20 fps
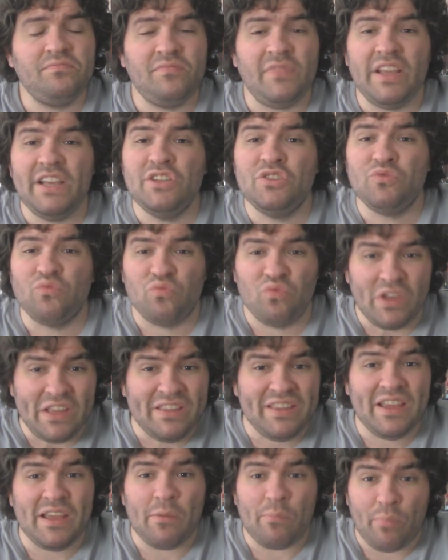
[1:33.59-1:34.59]
is
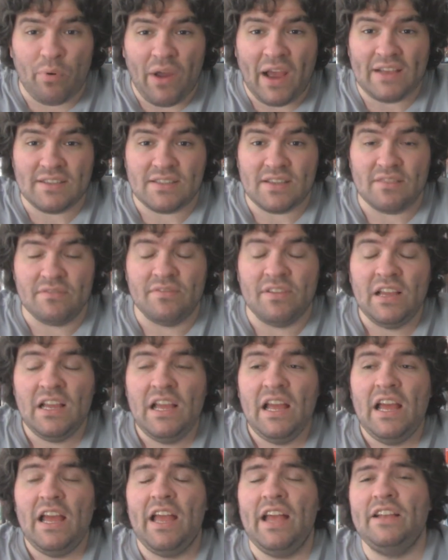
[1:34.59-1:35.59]
really impressive
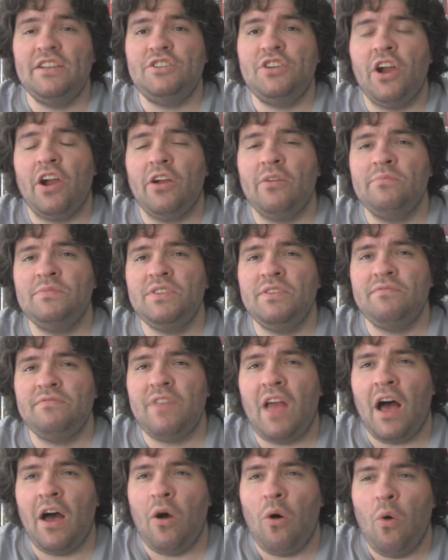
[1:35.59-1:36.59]
in terms of
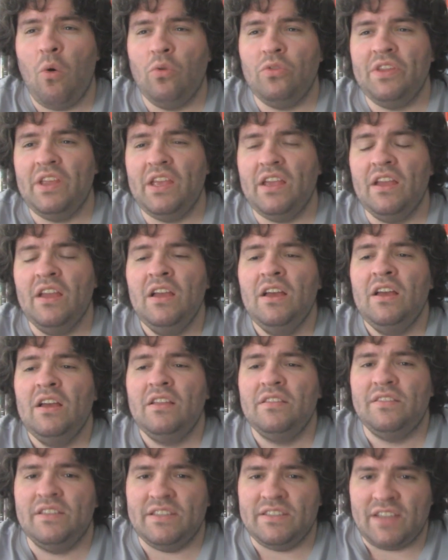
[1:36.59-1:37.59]
not only
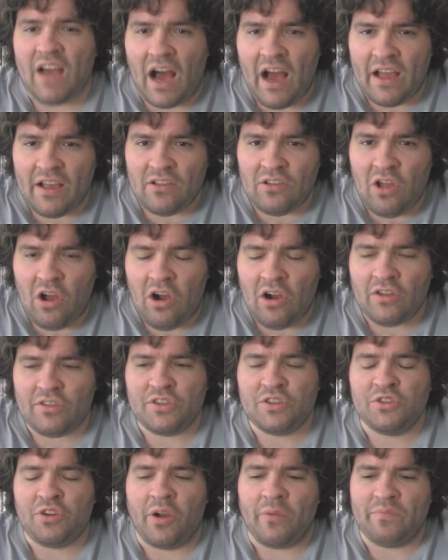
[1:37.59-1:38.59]
the dialogue, the
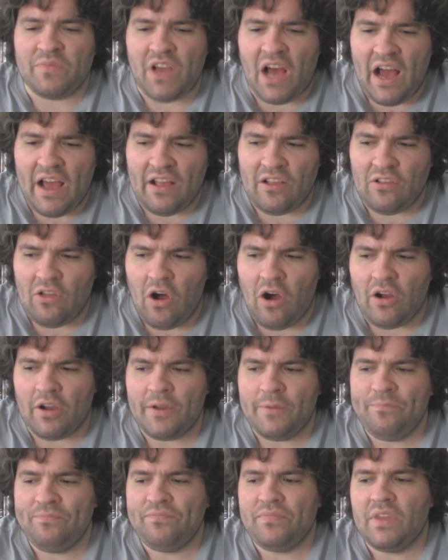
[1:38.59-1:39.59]
sharp
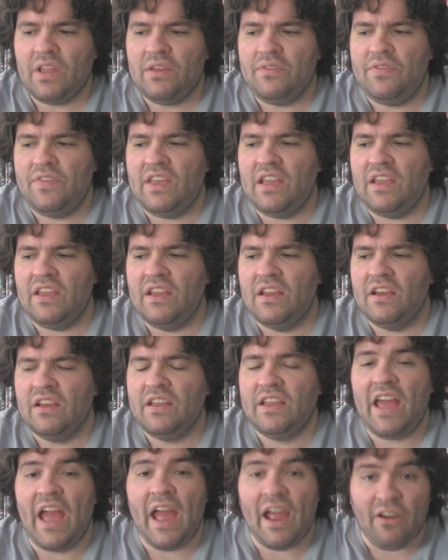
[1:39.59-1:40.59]
dialogue, the
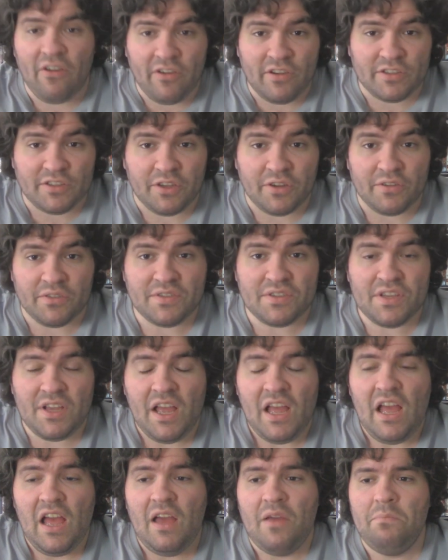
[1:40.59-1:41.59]
characters,
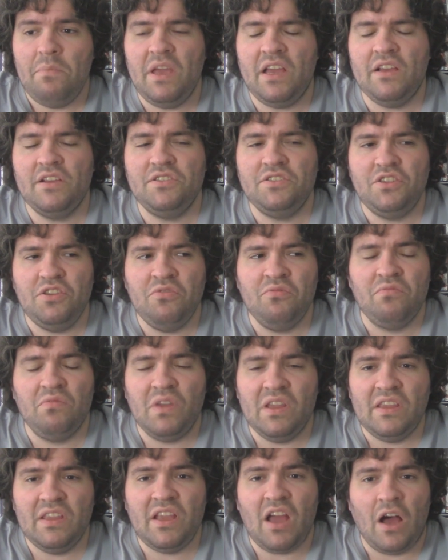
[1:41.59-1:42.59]
because you
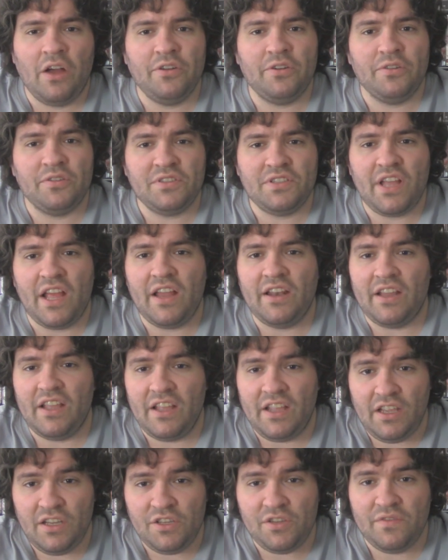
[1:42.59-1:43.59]
really understand
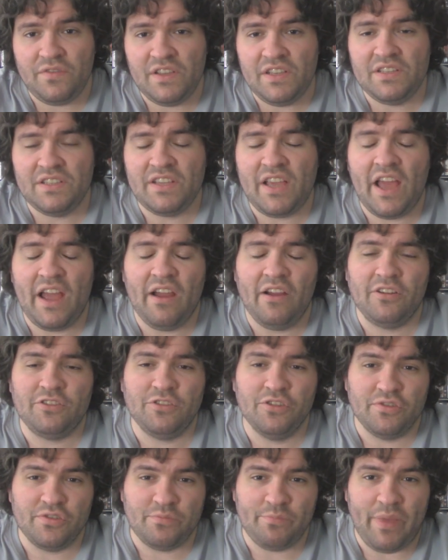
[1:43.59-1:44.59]
each of these
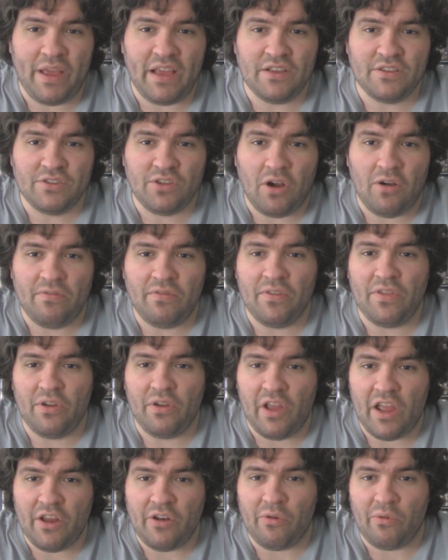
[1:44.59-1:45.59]
characters based off of their
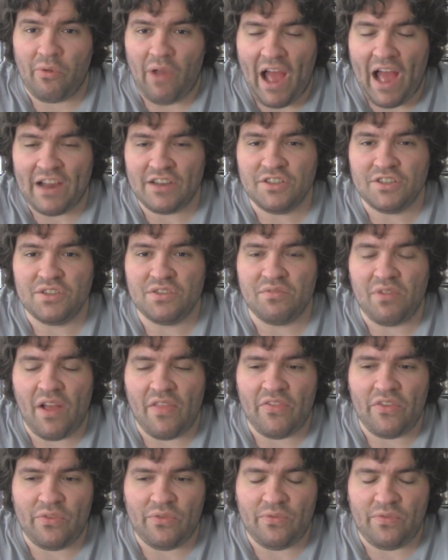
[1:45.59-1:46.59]
interactions
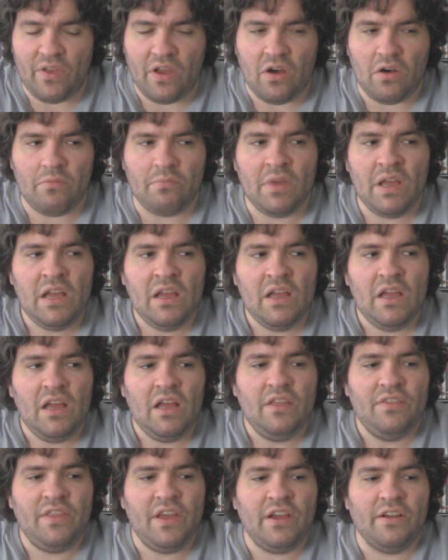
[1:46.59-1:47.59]
throughout this film.
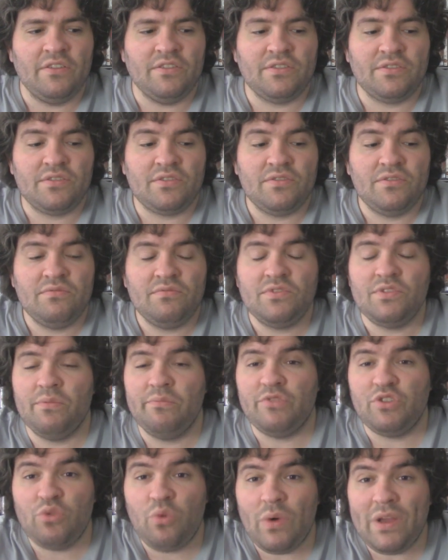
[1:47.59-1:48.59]
There's
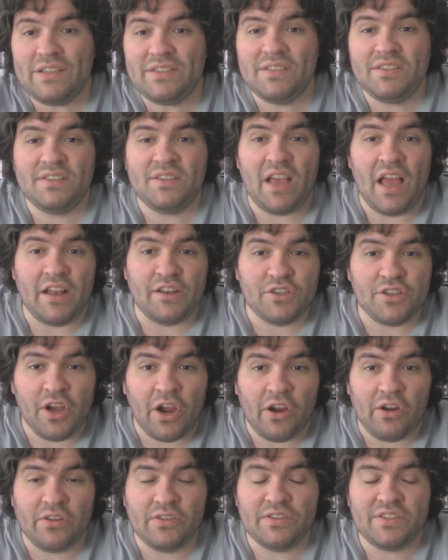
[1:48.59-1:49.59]
some twists and
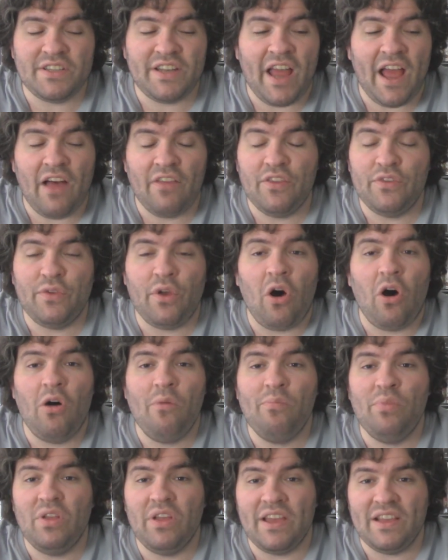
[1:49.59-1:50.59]
turns in how this
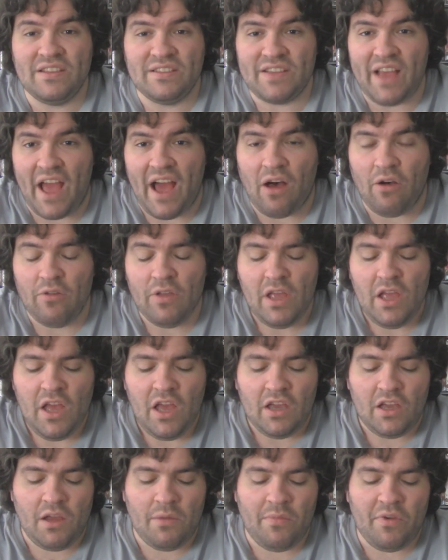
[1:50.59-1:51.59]
all plays out,
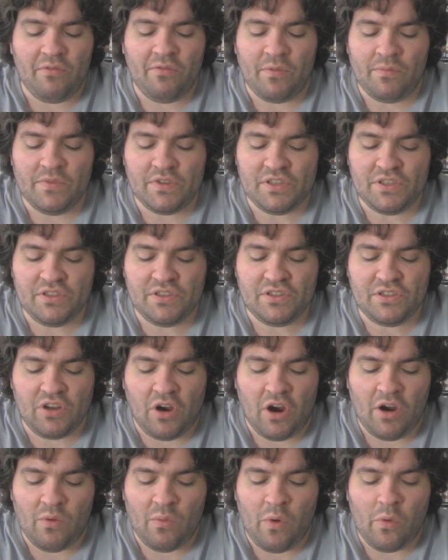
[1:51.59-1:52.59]
coming from the
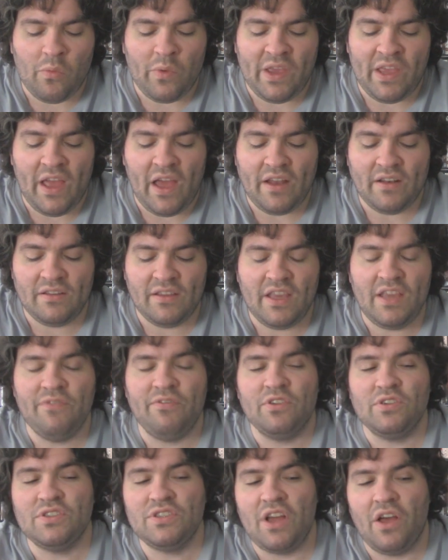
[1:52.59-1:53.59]
start where we get
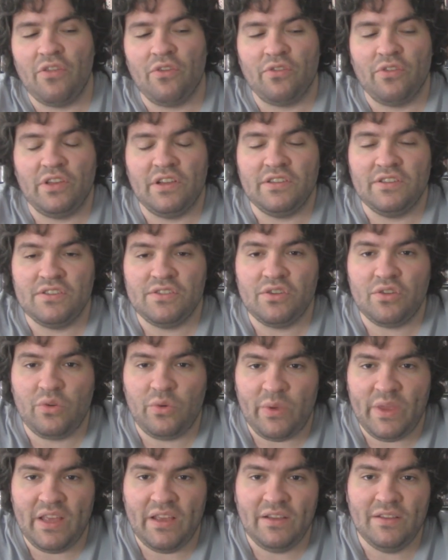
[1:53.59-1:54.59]
Kiefer Sutherland's,
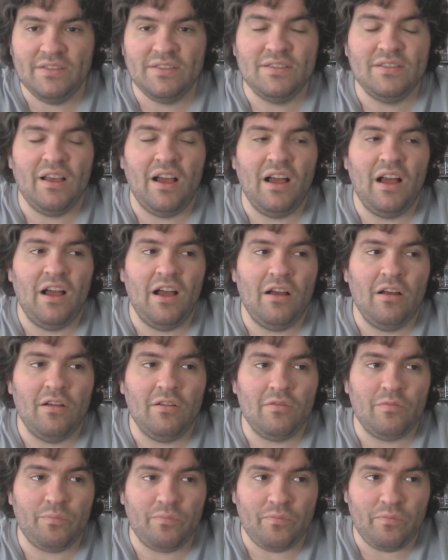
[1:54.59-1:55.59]
Queeg's,
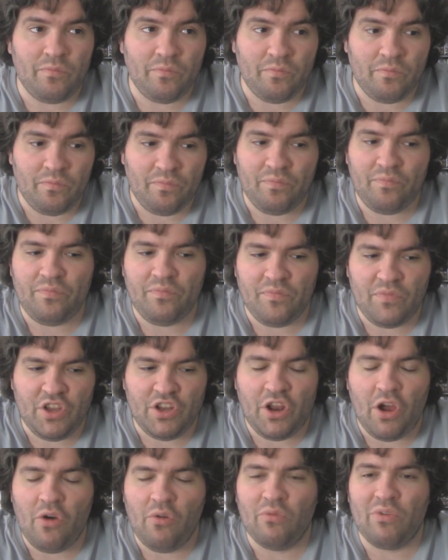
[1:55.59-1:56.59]
you
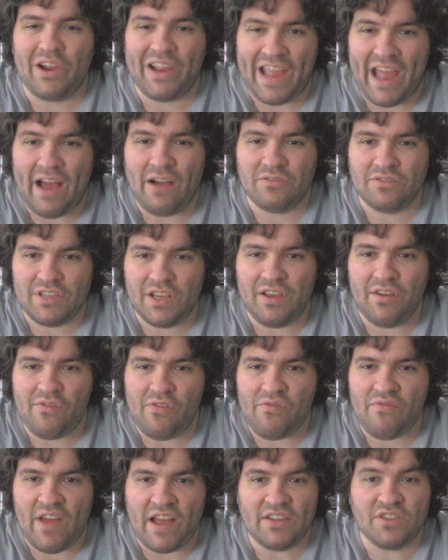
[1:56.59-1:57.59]
know, recounting of
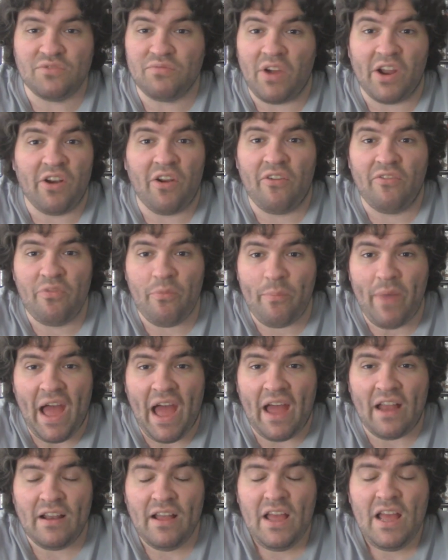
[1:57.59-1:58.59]
events right off the
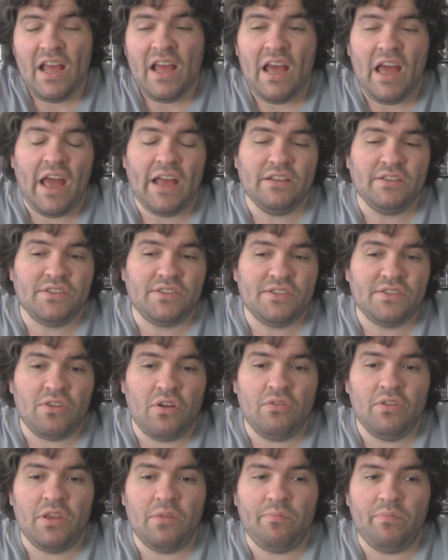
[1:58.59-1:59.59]
bat, and
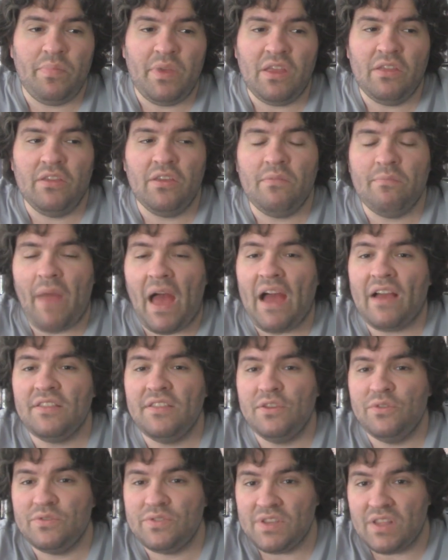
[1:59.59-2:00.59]
slowly peeling back
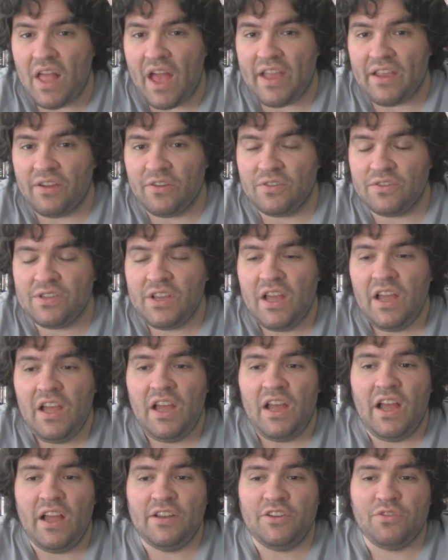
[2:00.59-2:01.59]
those layers
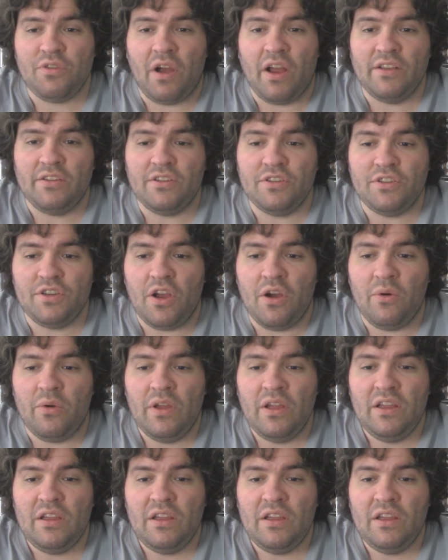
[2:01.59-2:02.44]
and trying to show,